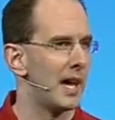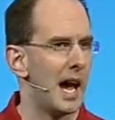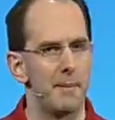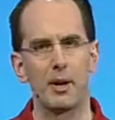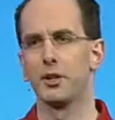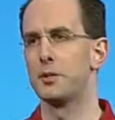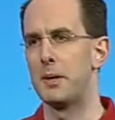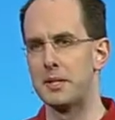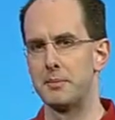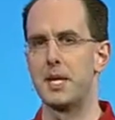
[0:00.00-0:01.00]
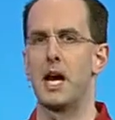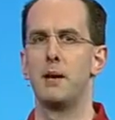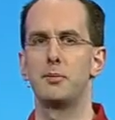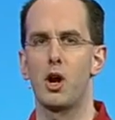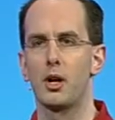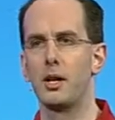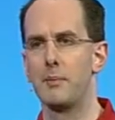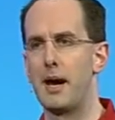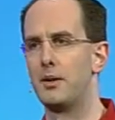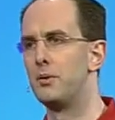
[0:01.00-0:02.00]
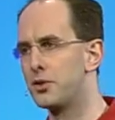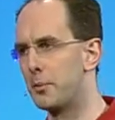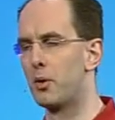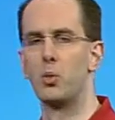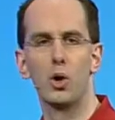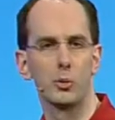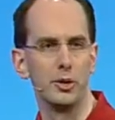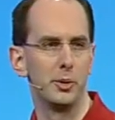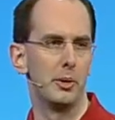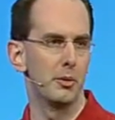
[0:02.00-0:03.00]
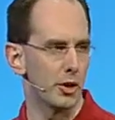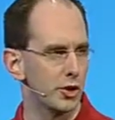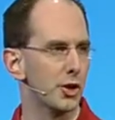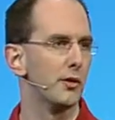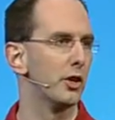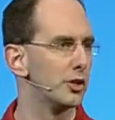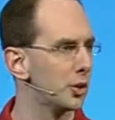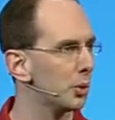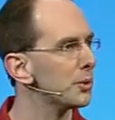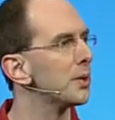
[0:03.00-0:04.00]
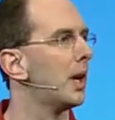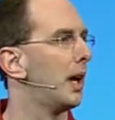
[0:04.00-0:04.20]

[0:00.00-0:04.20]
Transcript: I'm now going to spend some time talking about some of the work we're doing with our server and tools